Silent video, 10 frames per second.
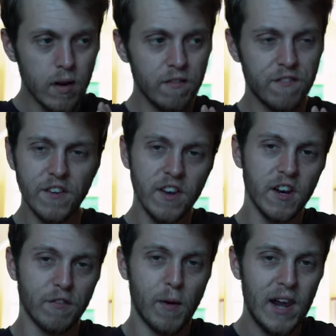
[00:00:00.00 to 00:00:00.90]
Funny
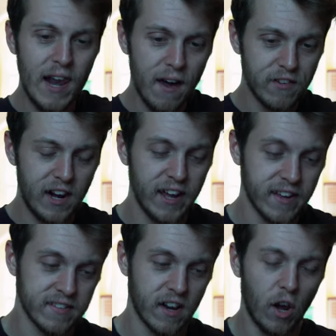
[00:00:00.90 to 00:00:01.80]
enough, my left leg
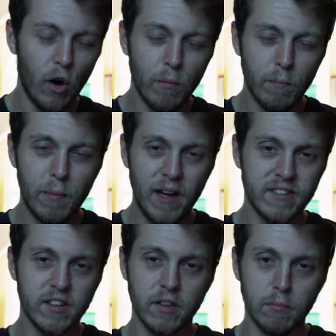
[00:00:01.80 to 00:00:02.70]
is a lot
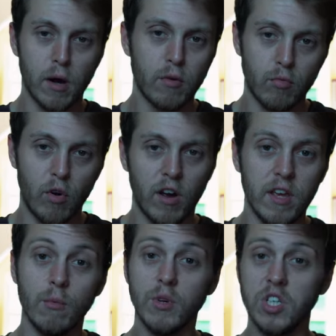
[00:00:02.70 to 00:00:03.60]
better than my
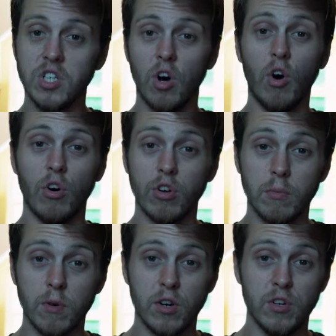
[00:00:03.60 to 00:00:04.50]
right, which is odd
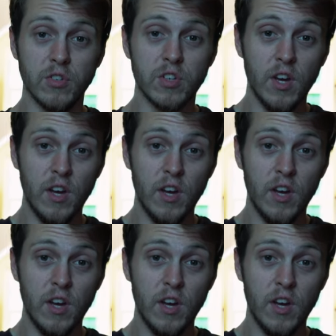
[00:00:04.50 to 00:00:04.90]
because